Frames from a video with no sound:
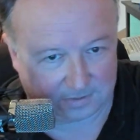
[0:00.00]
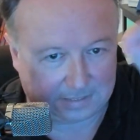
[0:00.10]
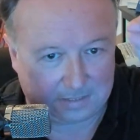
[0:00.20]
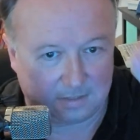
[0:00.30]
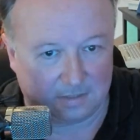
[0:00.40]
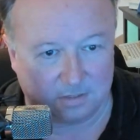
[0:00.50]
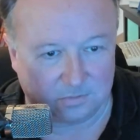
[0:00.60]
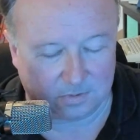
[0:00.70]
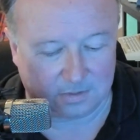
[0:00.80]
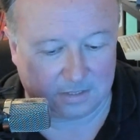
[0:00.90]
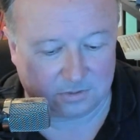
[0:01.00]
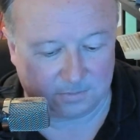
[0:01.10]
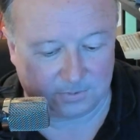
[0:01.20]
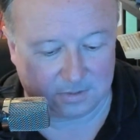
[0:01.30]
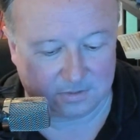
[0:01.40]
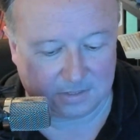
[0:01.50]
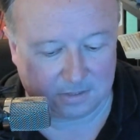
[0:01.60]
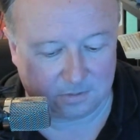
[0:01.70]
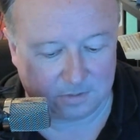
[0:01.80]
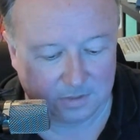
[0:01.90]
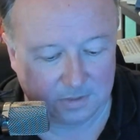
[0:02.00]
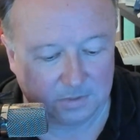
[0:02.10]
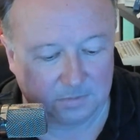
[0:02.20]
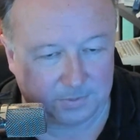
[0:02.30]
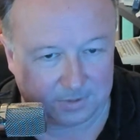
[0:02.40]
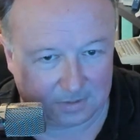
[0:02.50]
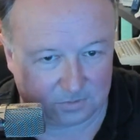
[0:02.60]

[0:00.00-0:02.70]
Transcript: I think the slidey things were the IEEE standard,